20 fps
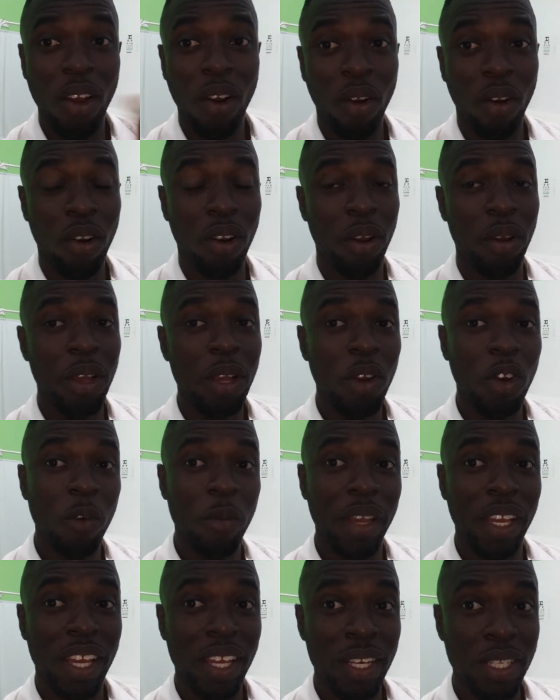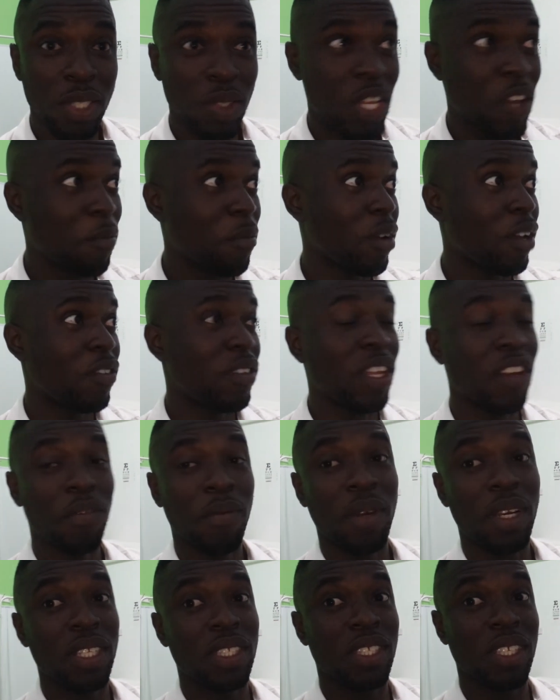Or, oh my goodness, do I have enough
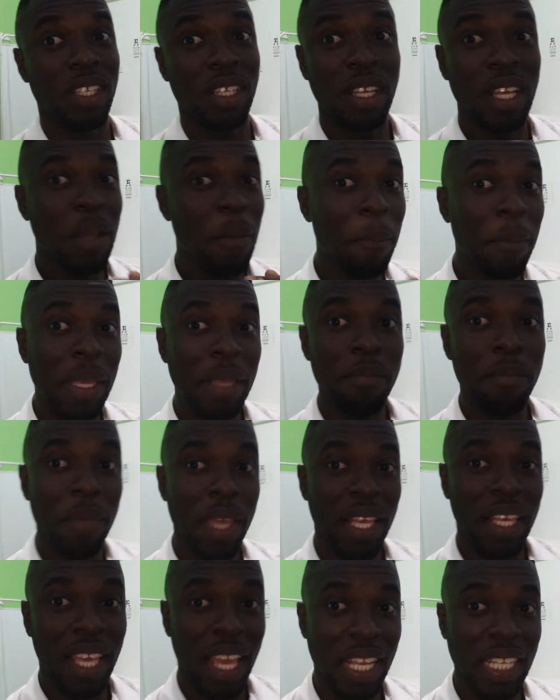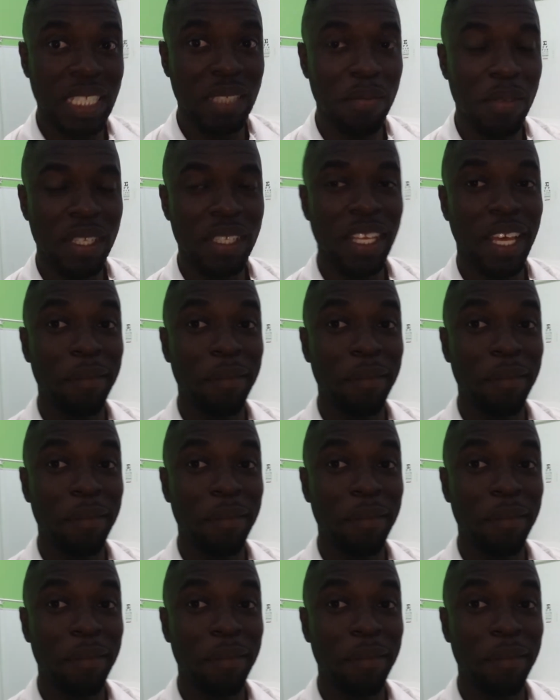money to meet, make ends meet?